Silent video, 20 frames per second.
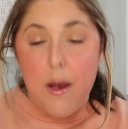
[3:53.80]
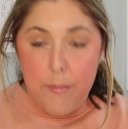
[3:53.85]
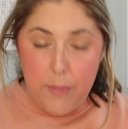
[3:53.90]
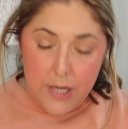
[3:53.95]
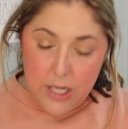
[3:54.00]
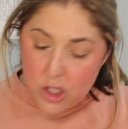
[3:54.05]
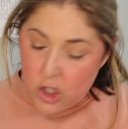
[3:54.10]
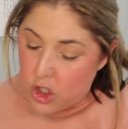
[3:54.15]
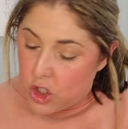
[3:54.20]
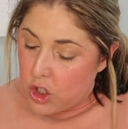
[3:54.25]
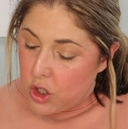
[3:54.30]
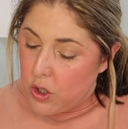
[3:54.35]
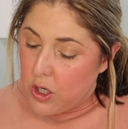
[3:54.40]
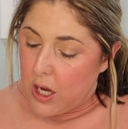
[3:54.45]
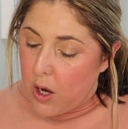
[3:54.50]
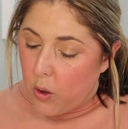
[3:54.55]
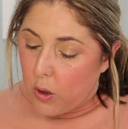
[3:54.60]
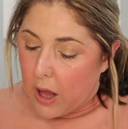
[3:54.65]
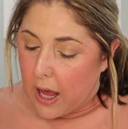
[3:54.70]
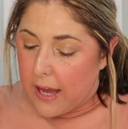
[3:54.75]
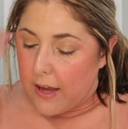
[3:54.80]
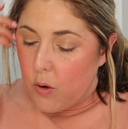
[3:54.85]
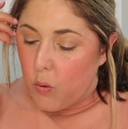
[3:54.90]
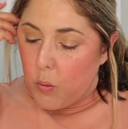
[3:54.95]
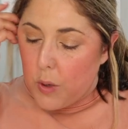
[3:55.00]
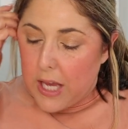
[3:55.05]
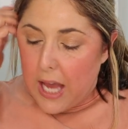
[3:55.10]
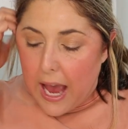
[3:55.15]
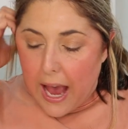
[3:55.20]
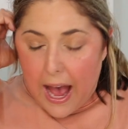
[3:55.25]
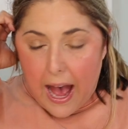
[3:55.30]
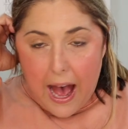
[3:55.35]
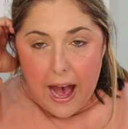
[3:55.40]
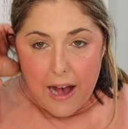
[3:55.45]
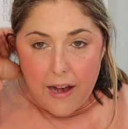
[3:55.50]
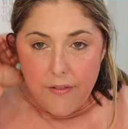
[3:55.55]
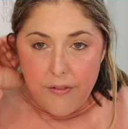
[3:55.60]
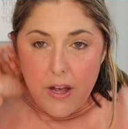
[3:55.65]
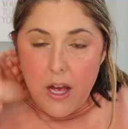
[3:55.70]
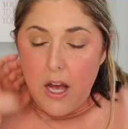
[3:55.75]
but in studio light, we
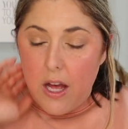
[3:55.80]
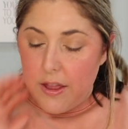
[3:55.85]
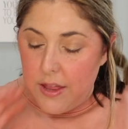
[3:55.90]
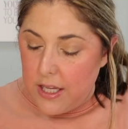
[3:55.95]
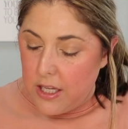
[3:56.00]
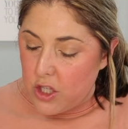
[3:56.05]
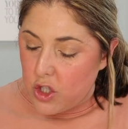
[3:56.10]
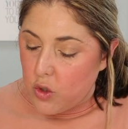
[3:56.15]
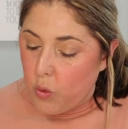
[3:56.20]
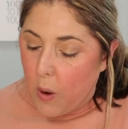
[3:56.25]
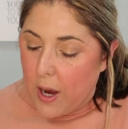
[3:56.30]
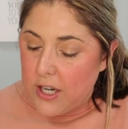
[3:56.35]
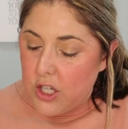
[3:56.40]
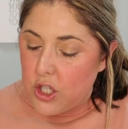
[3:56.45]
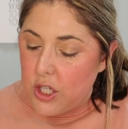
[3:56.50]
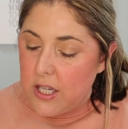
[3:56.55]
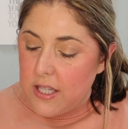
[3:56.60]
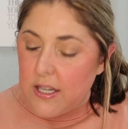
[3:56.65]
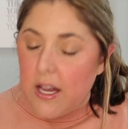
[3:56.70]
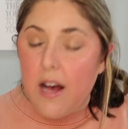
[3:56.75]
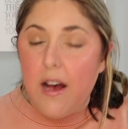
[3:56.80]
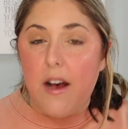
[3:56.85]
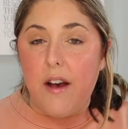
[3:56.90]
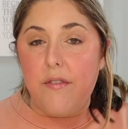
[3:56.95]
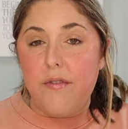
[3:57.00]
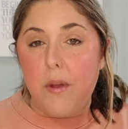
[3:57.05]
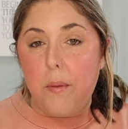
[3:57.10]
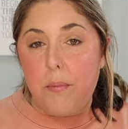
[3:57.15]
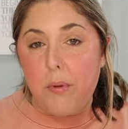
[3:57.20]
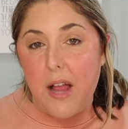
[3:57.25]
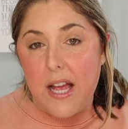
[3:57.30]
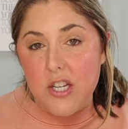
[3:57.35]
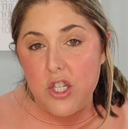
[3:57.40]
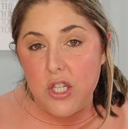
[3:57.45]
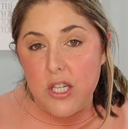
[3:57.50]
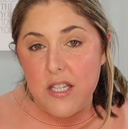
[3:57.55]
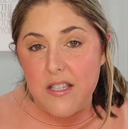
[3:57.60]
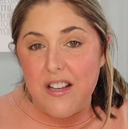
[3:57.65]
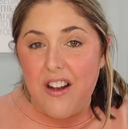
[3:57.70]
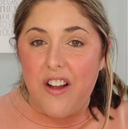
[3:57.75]
have the swatches of the
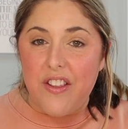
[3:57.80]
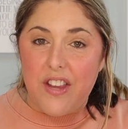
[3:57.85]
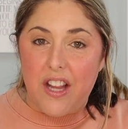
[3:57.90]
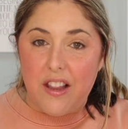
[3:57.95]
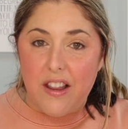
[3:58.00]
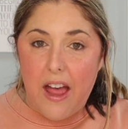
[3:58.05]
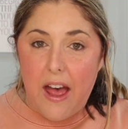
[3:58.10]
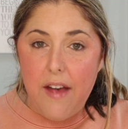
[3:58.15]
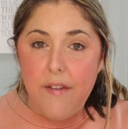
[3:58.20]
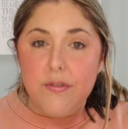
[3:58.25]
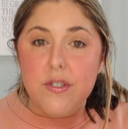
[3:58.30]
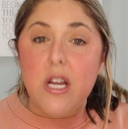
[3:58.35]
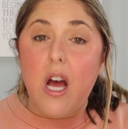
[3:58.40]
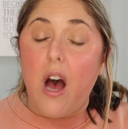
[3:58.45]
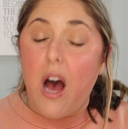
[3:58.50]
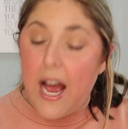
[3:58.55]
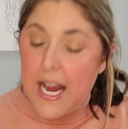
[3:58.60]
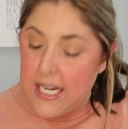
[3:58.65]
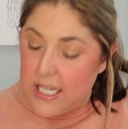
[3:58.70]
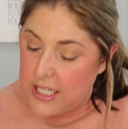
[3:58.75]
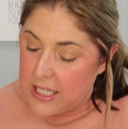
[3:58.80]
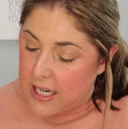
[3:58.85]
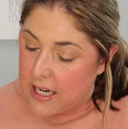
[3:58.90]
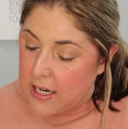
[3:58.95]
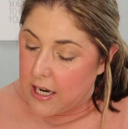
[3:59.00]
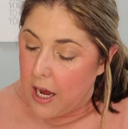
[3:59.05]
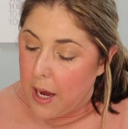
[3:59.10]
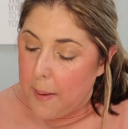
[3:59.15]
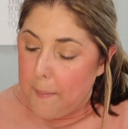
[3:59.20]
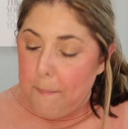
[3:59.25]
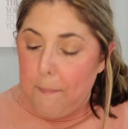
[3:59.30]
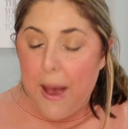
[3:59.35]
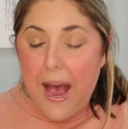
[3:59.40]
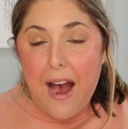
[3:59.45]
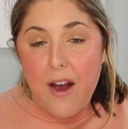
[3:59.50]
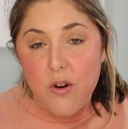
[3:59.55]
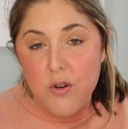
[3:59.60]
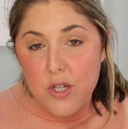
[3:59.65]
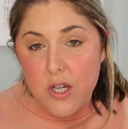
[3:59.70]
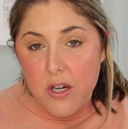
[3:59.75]
blushes on the left. I did
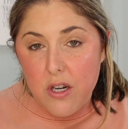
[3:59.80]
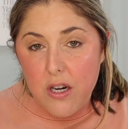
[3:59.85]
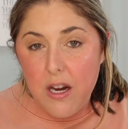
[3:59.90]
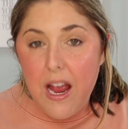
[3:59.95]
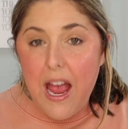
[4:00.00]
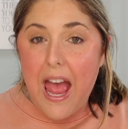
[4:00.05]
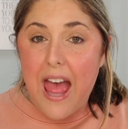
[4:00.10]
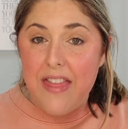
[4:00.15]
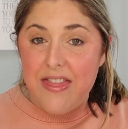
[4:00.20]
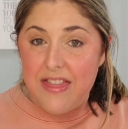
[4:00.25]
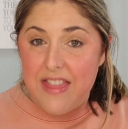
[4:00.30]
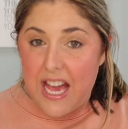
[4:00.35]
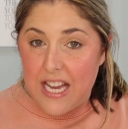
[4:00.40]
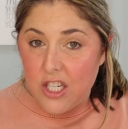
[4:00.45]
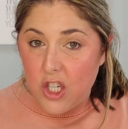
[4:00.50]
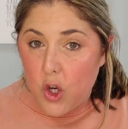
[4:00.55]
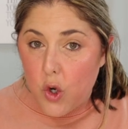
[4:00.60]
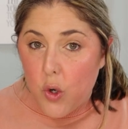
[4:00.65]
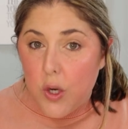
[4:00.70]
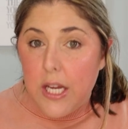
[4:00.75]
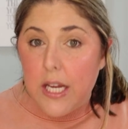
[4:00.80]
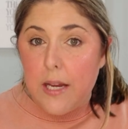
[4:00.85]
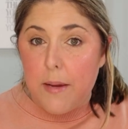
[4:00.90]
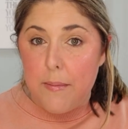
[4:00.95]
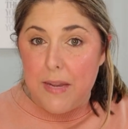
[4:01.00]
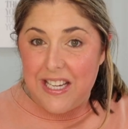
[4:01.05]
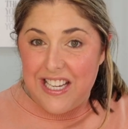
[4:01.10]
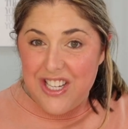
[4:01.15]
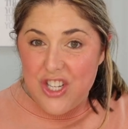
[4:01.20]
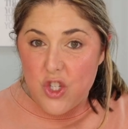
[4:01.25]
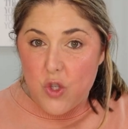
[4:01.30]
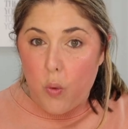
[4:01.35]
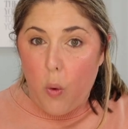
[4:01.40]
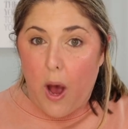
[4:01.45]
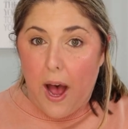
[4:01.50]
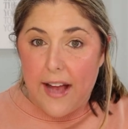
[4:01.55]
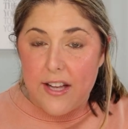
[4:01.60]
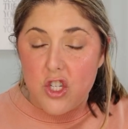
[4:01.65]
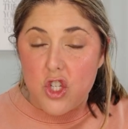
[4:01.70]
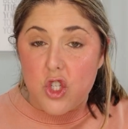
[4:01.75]
powder and then cream in each
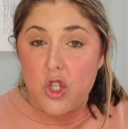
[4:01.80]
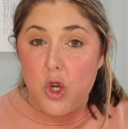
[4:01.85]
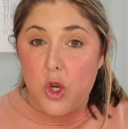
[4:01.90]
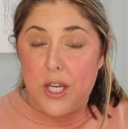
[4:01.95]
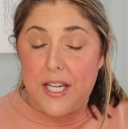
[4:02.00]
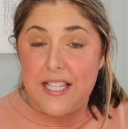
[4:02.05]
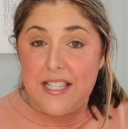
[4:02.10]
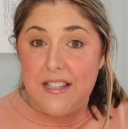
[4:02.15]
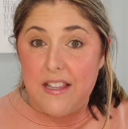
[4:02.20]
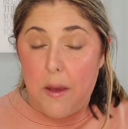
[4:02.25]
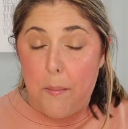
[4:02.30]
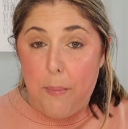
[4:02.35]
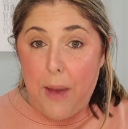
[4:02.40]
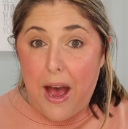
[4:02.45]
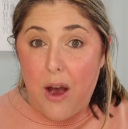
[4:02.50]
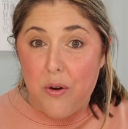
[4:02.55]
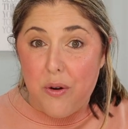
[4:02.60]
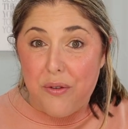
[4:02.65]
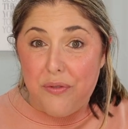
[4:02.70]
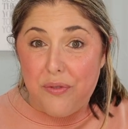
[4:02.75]
swatch. So you're going to see the powder